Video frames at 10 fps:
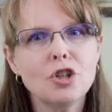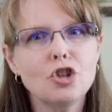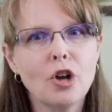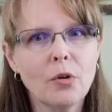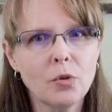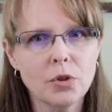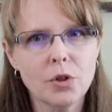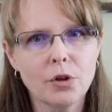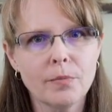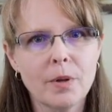general
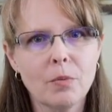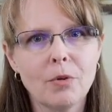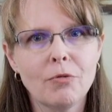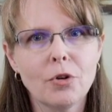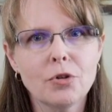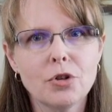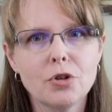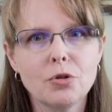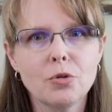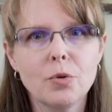term that refers
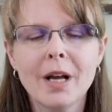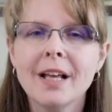to